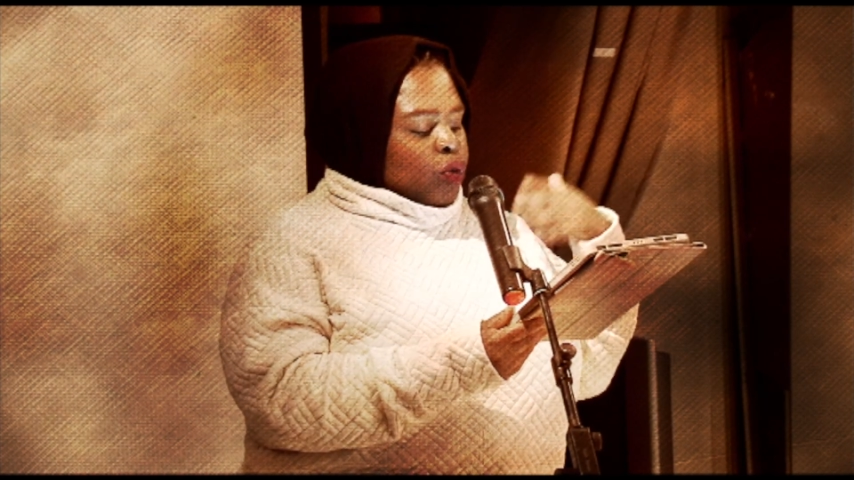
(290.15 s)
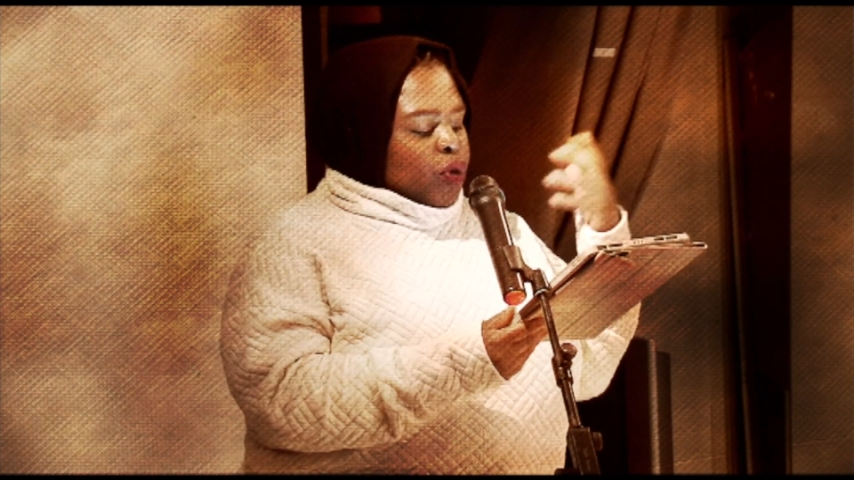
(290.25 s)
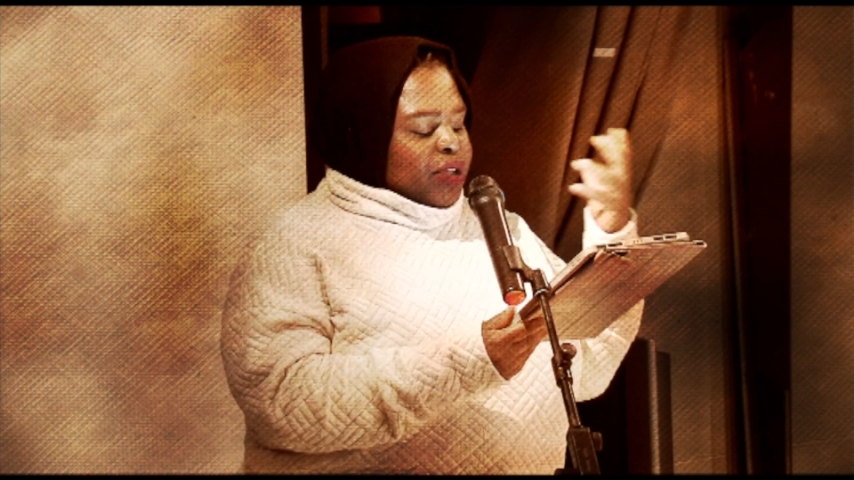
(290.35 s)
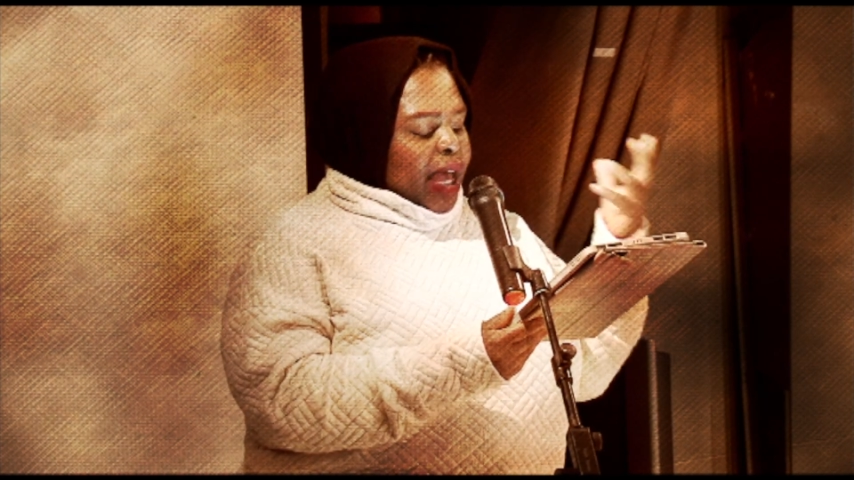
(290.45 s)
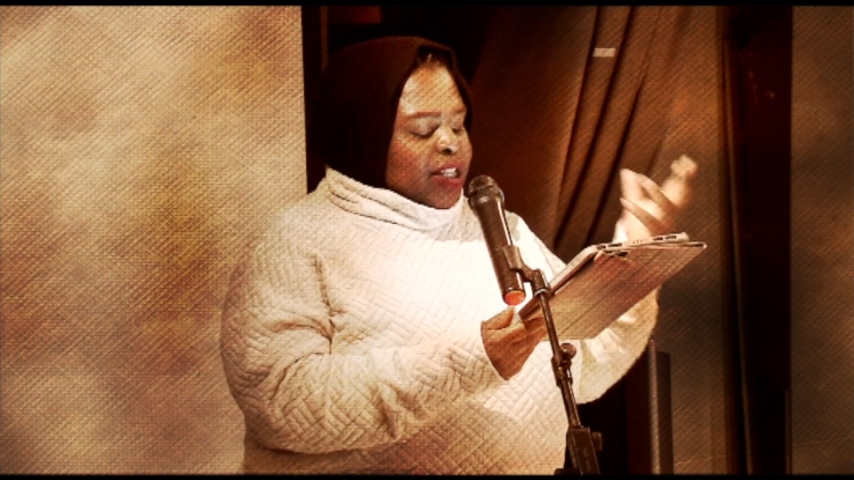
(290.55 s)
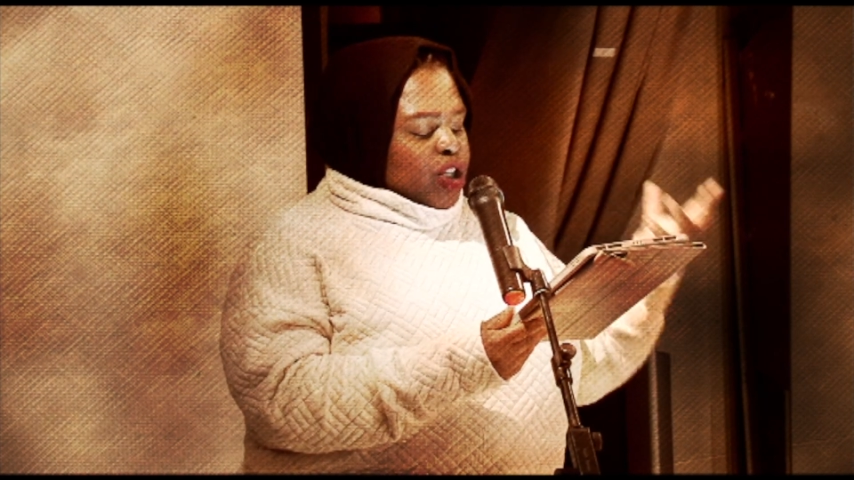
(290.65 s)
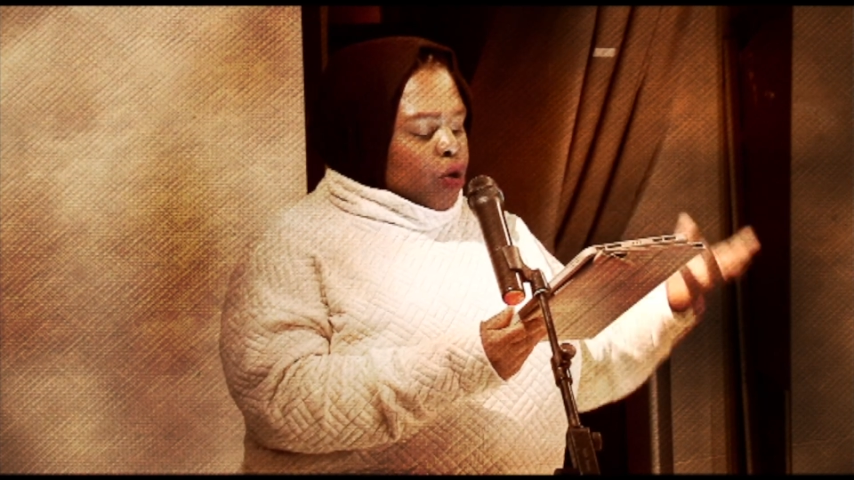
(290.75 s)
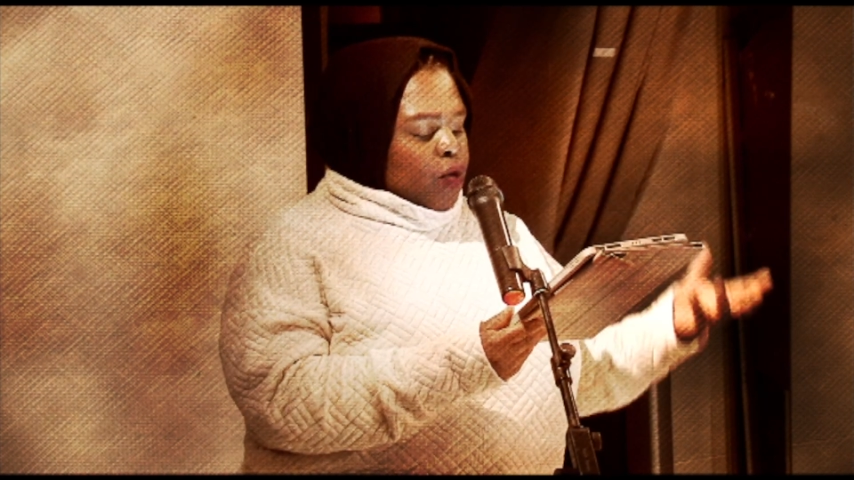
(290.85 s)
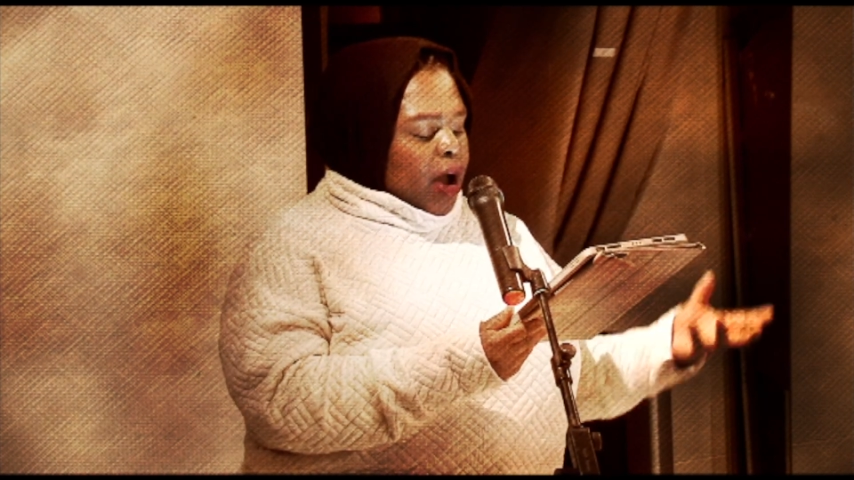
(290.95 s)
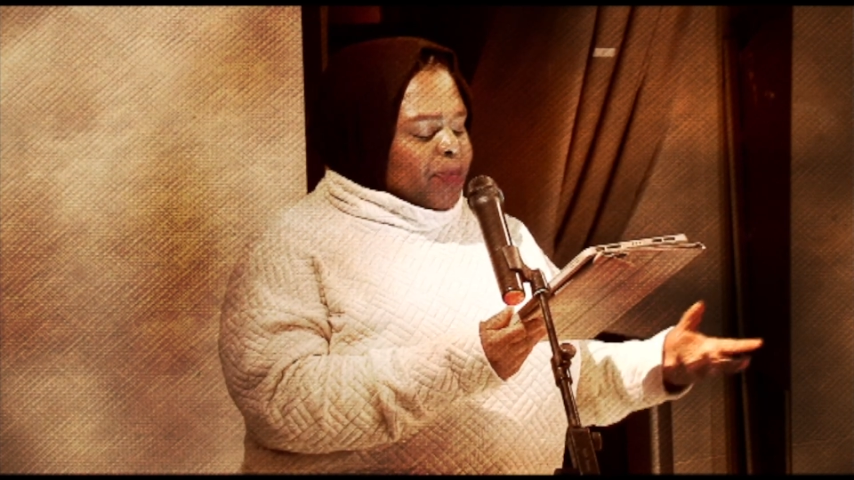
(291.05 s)
all that is
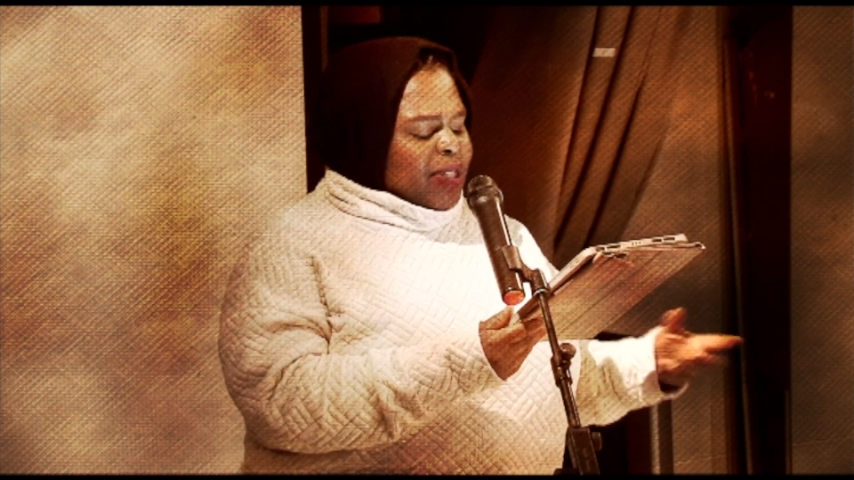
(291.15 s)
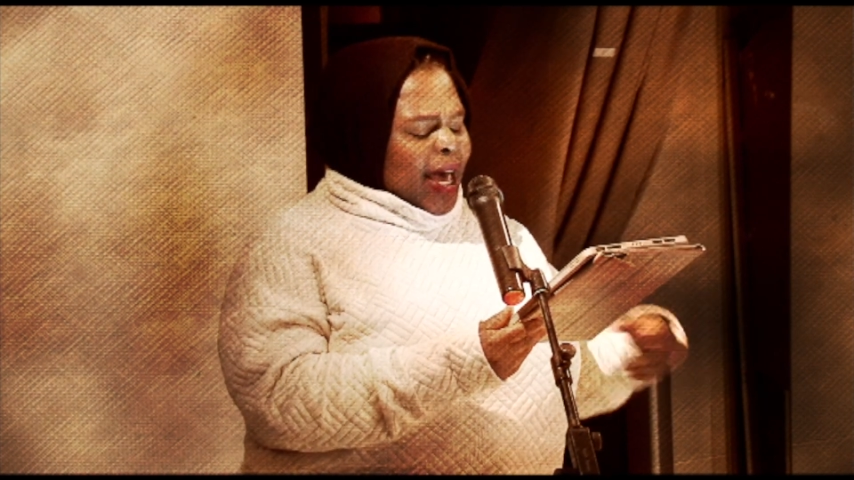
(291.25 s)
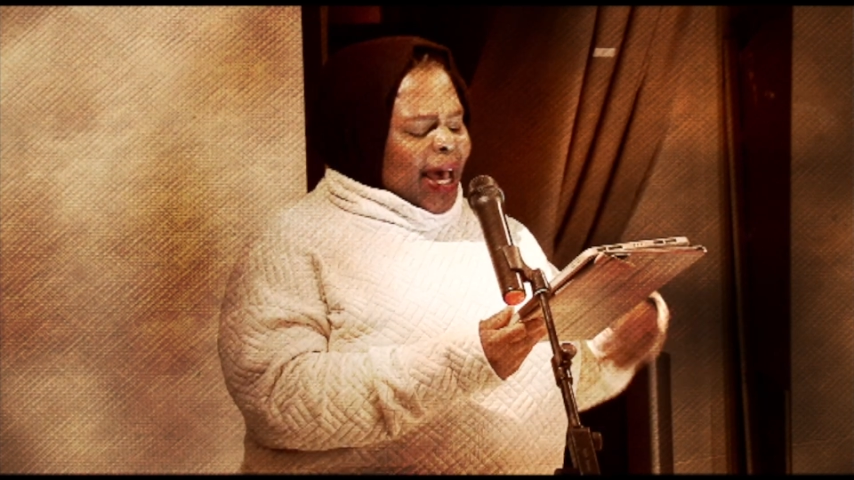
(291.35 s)
corrupt,